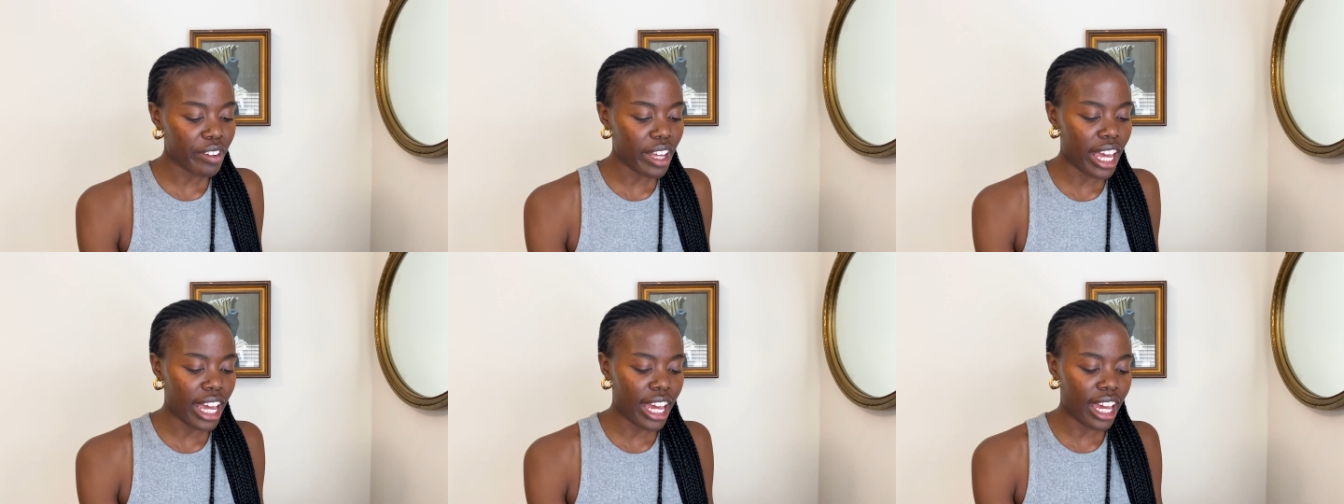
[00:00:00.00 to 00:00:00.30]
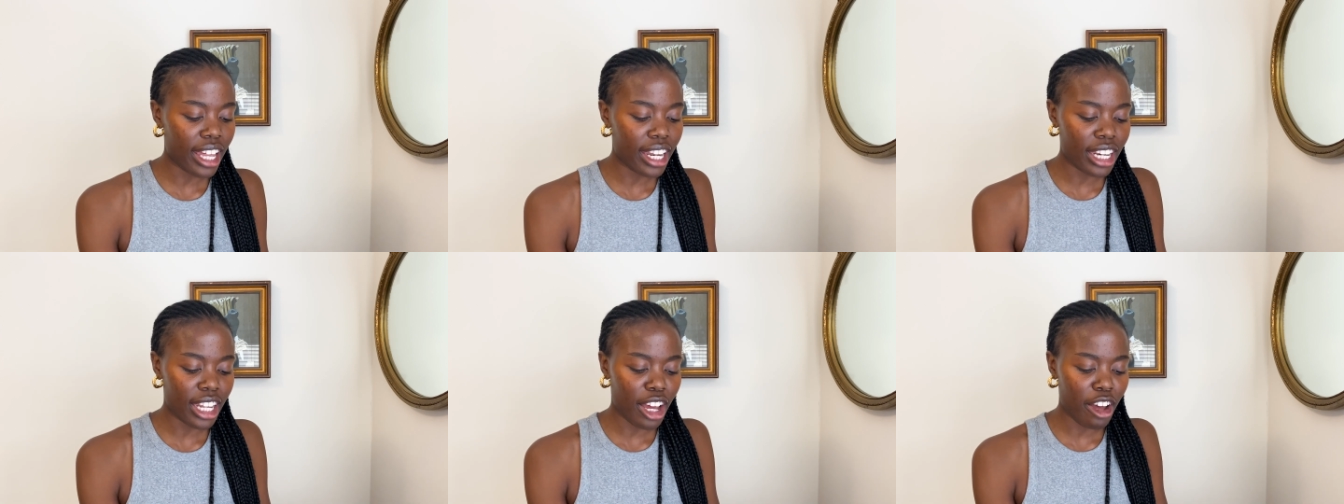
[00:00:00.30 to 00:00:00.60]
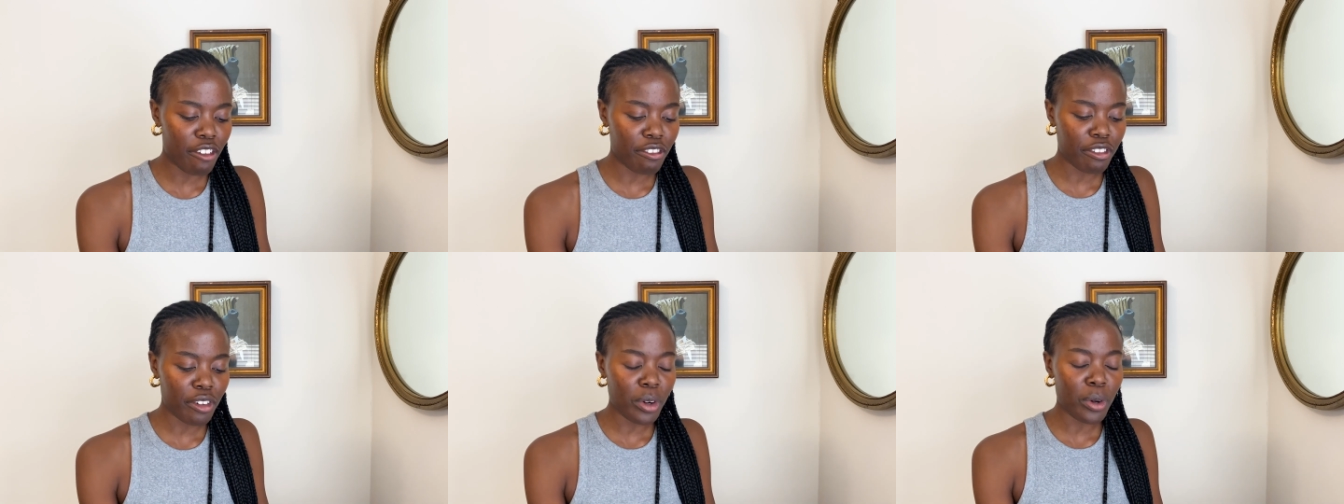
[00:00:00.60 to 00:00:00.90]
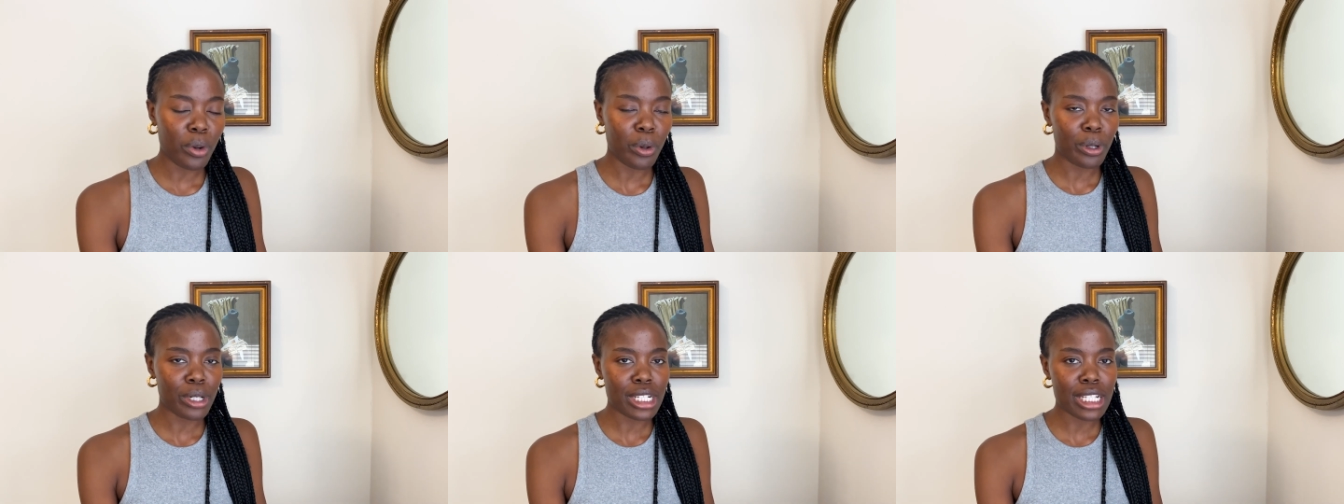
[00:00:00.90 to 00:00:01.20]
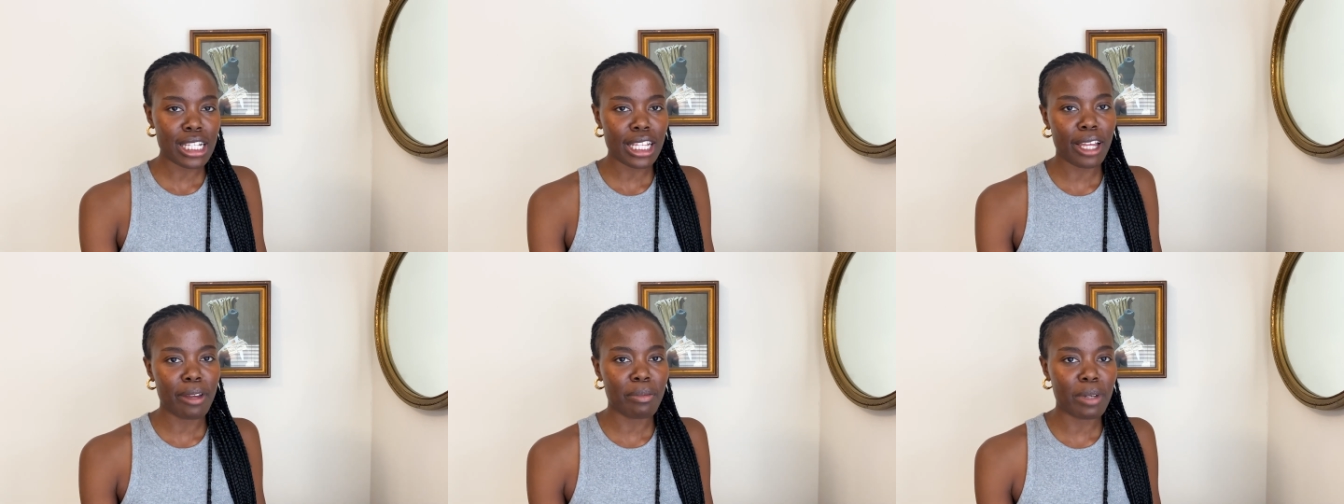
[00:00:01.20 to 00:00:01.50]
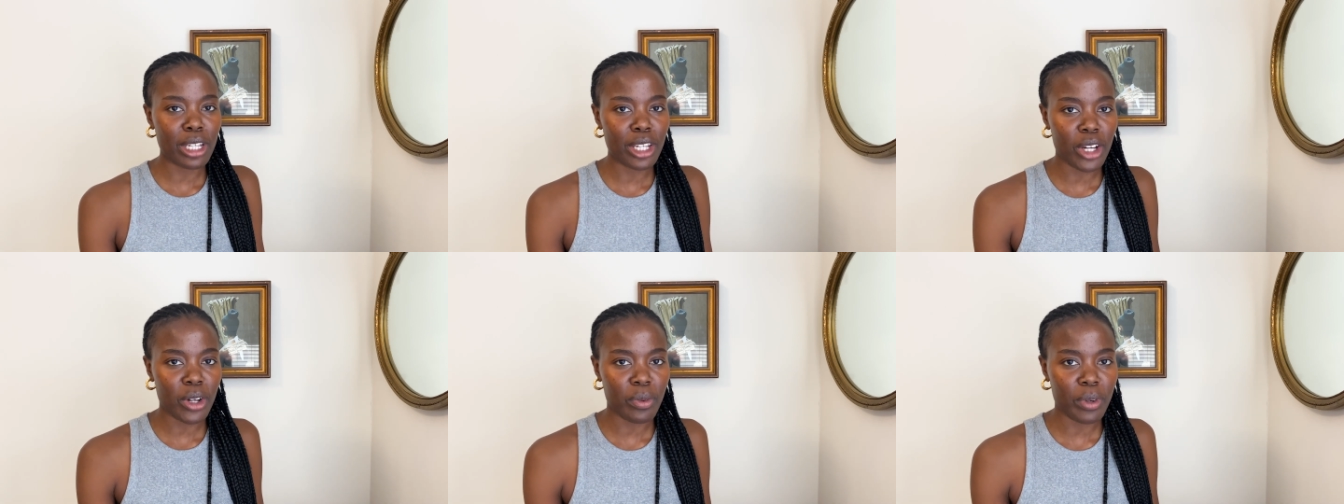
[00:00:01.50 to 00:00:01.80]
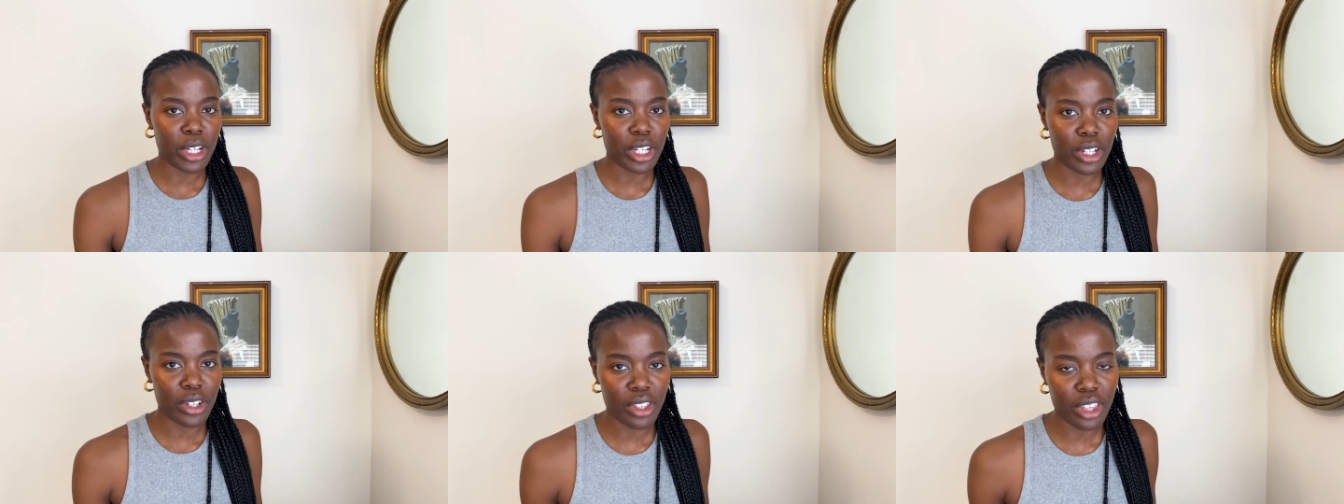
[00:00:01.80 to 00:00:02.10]
And of course, let me know
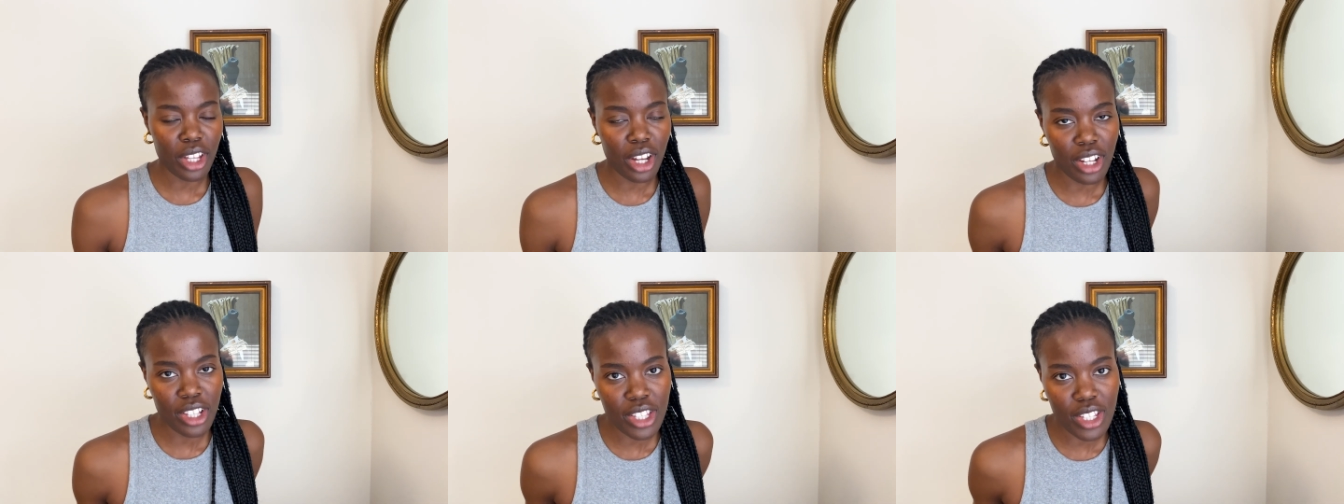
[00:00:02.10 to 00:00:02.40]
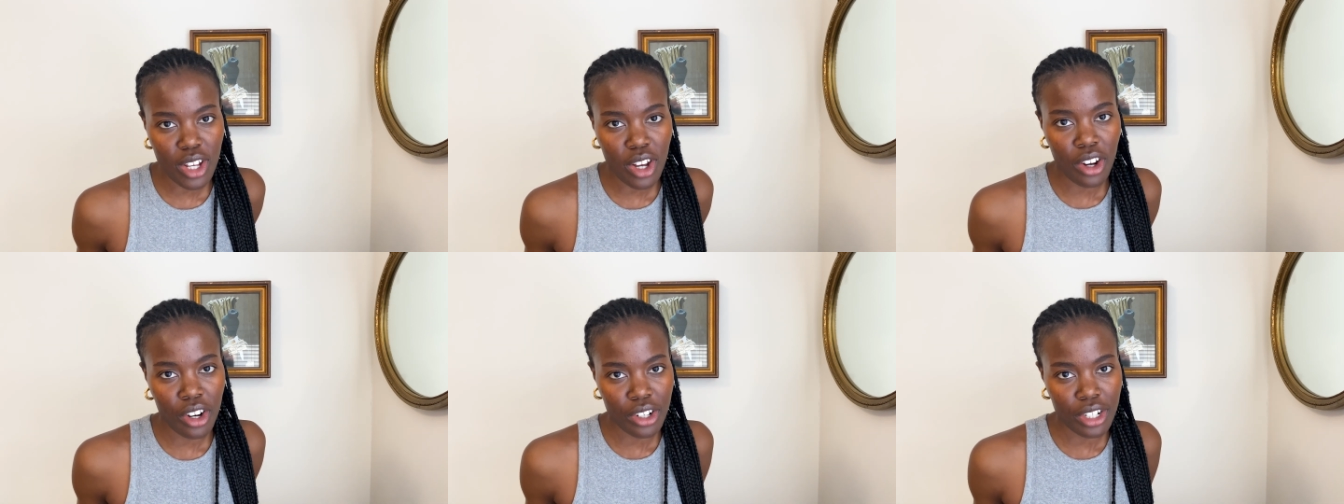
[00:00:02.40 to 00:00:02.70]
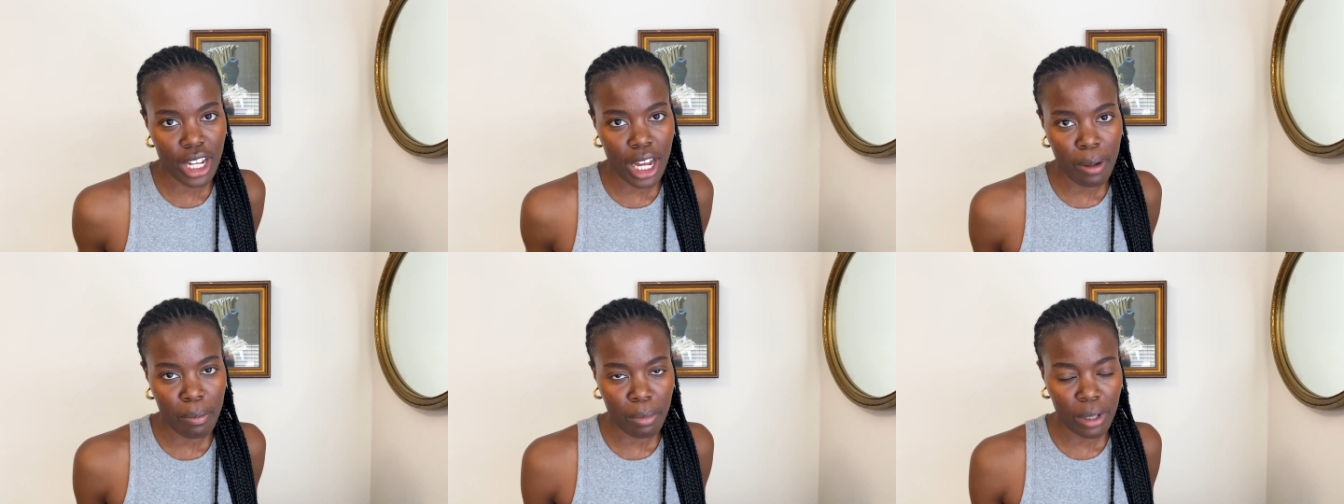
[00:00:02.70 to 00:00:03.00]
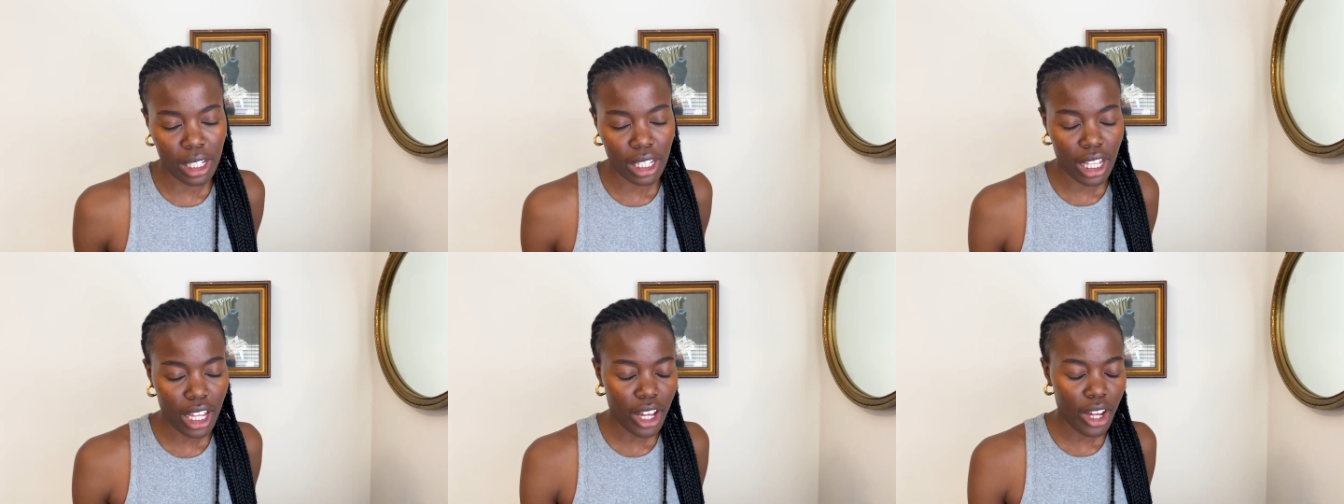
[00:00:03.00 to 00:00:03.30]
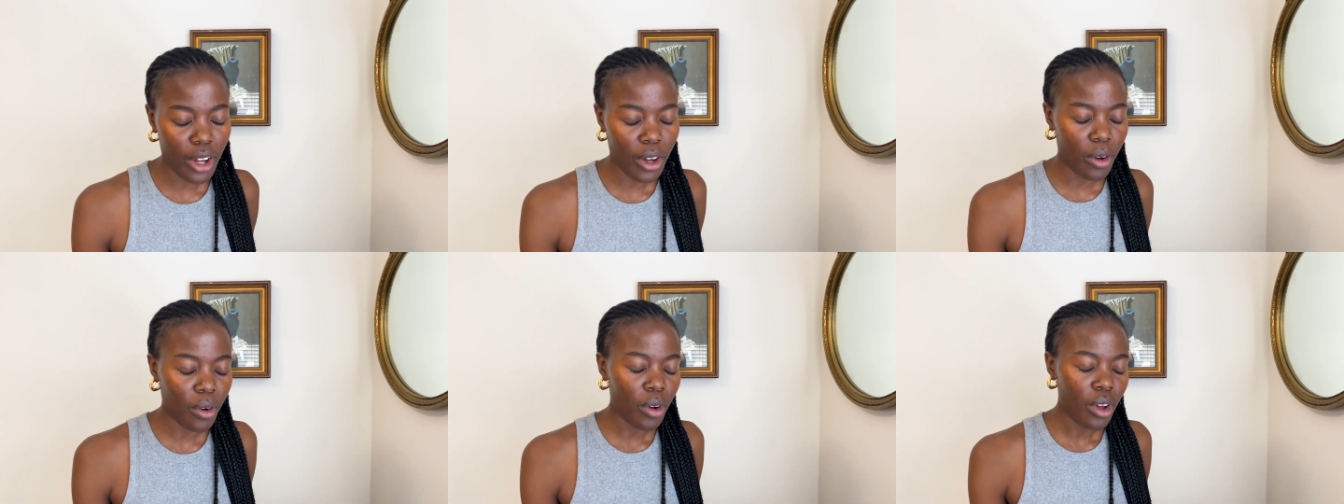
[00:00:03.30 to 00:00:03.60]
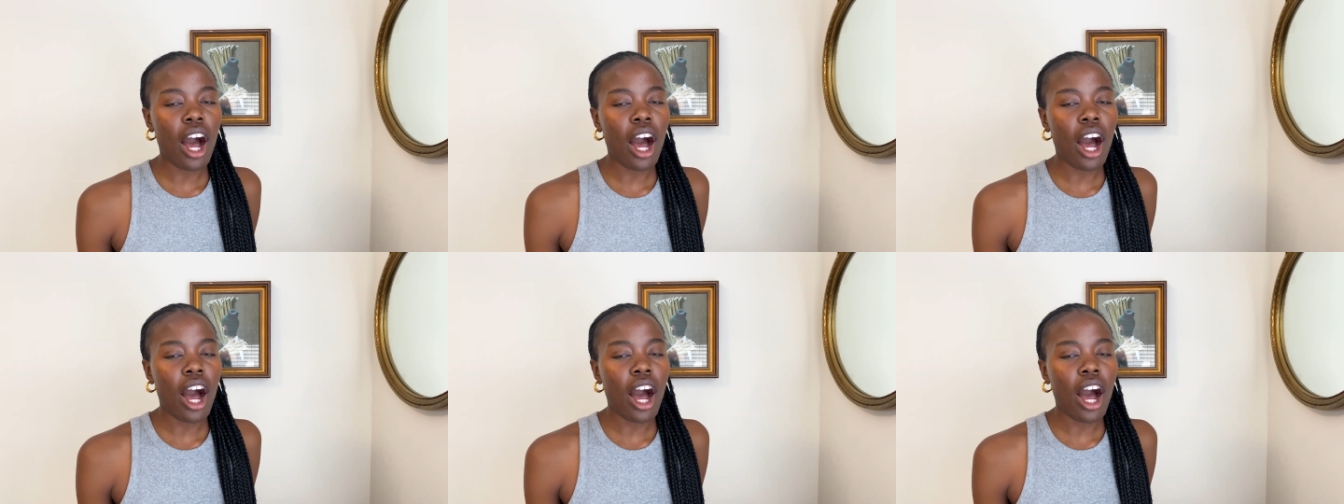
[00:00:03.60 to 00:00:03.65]
what your thoughts are down below.